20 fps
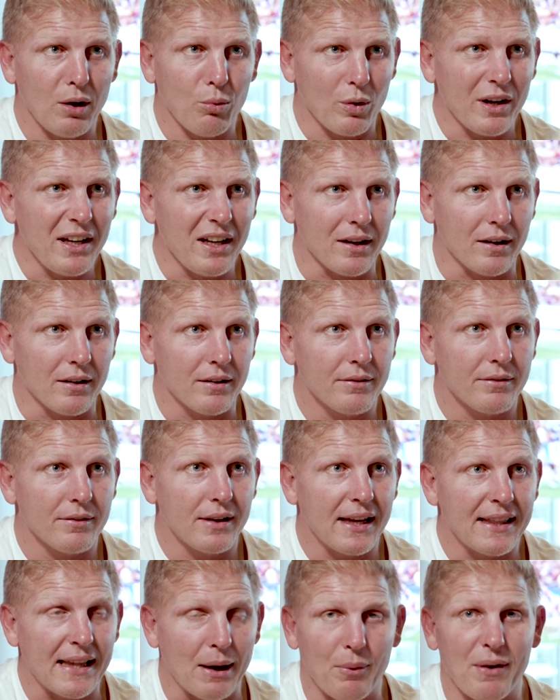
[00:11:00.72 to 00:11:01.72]
winning
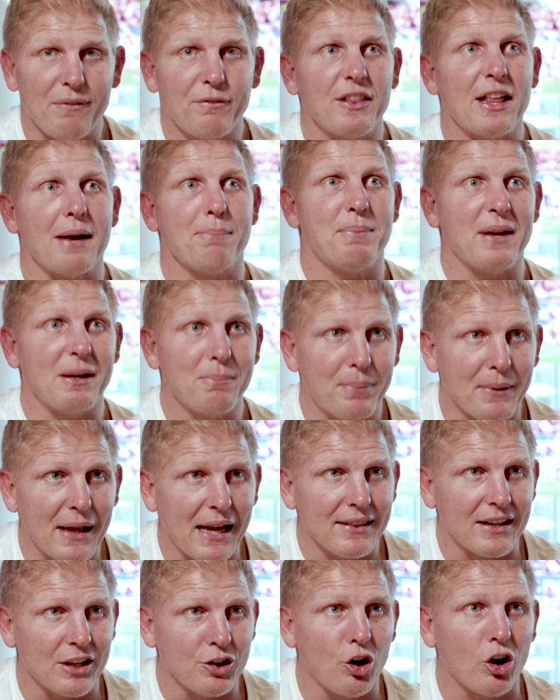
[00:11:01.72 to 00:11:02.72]
and they went for that big
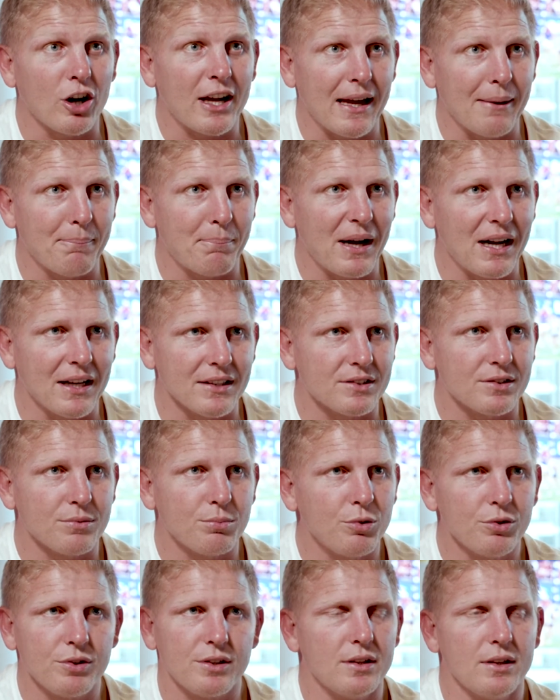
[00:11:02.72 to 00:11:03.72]
the knockout punch.
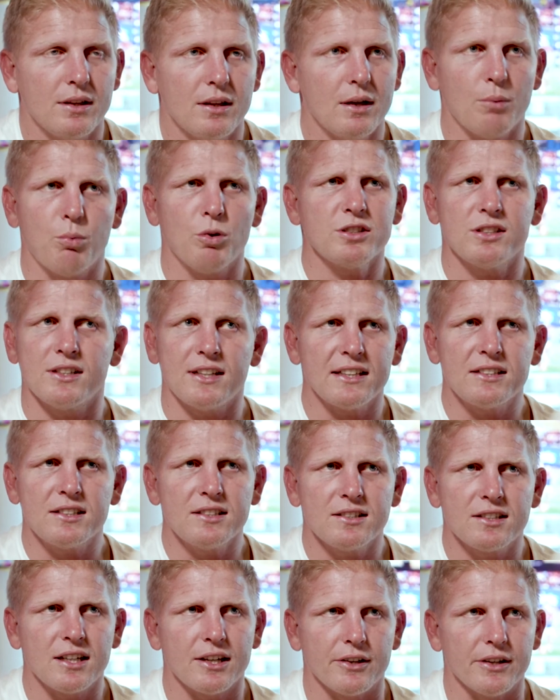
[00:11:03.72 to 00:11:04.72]
Well, it wasn't
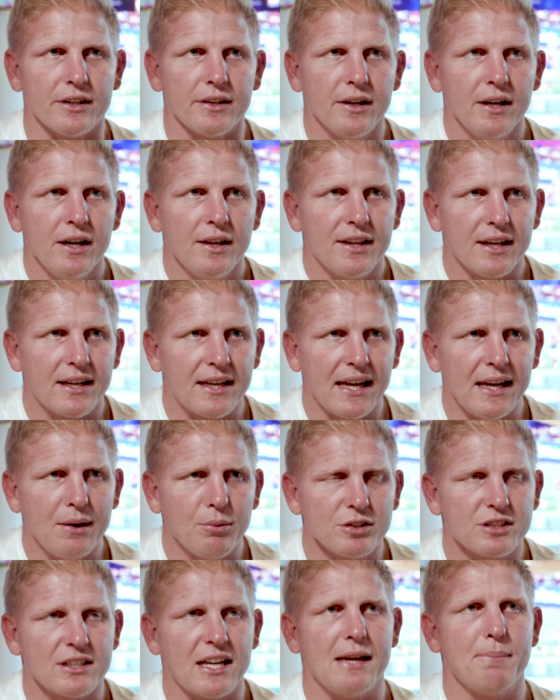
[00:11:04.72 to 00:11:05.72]
necessary. The key
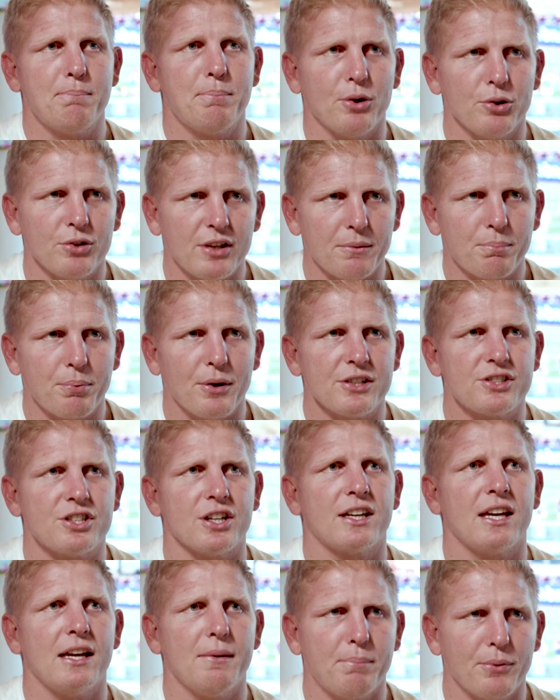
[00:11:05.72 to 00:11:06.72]
was keep building
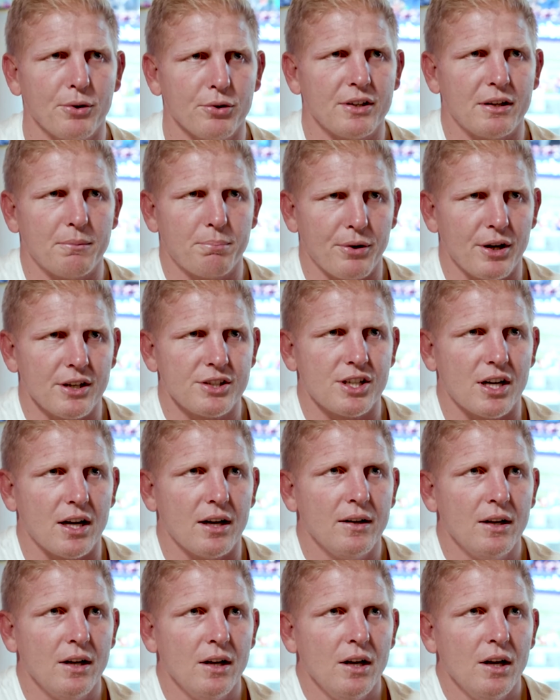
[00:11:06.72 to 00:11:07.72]
pressure,
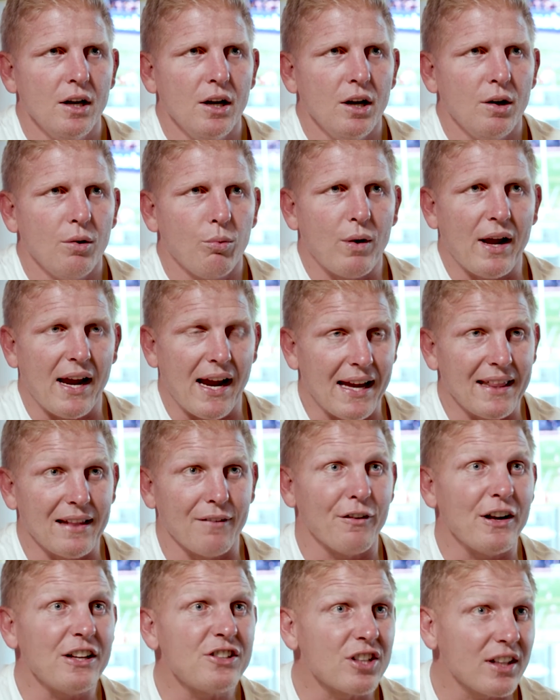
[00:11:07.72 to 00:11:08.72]
and
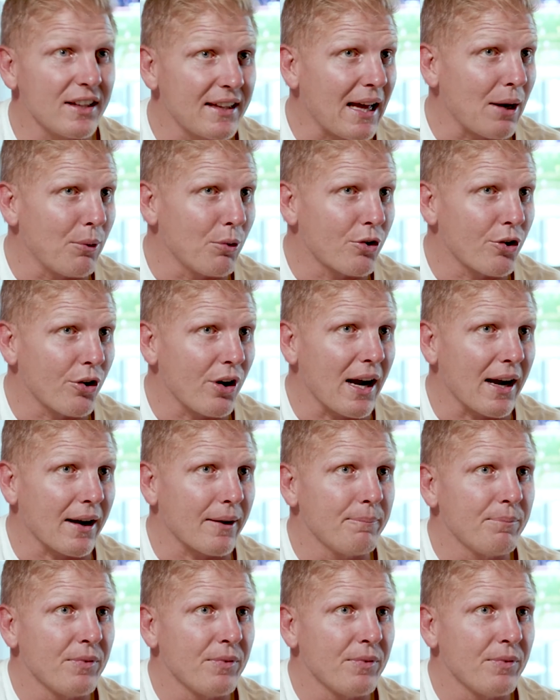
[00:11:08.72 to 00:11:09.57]
eventually they will crack.